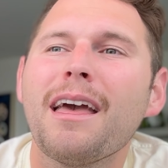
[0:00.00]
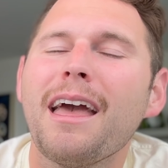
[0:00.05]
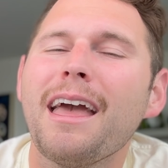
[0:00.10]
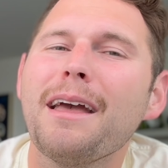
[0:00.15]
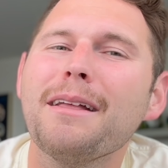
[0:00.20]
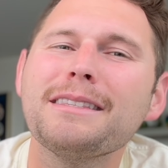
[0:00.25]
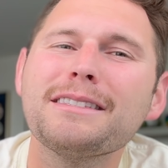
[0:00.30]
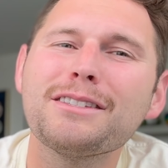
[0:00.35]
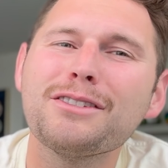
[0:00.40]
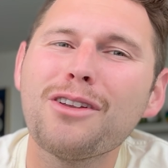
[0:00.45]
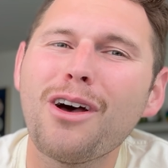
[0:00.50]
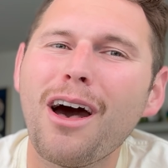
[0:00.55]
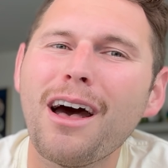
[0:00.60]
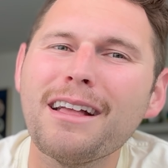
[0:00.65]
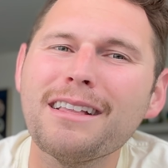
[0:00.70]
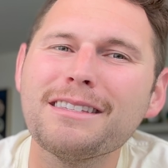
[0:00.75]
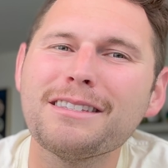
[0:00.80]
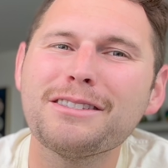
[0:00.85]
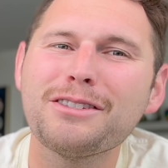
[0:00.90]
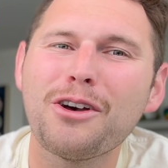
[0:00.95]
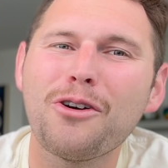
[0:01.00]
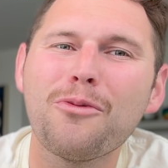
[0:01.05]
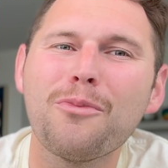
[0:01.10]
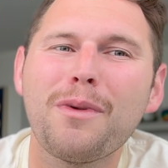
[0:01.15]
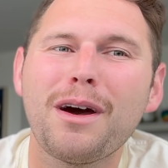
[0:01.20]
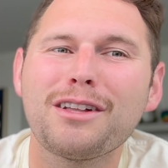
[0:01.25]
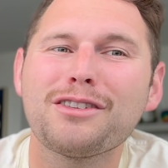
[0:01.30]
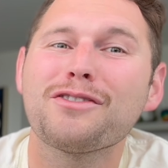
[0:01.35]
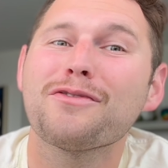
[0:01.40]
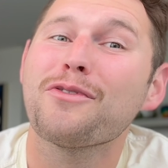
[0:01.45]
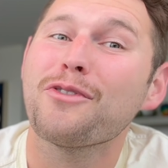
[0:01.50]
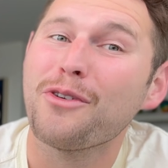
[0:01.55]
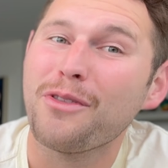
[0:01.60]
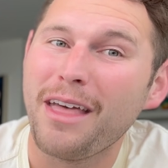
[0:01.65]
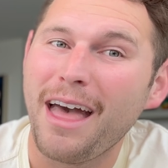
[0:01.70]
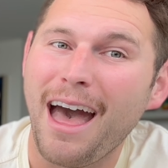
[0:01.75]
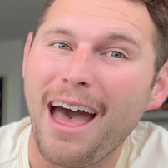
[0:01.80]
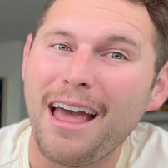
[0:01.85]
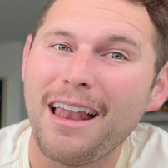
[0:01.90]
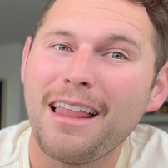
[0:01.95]
It's not so much for
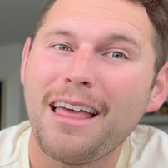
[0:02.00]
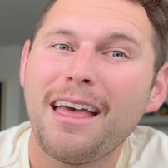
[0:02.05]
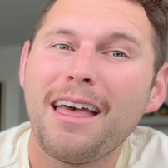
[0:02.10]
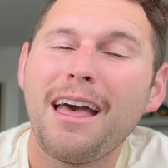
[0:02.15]
that.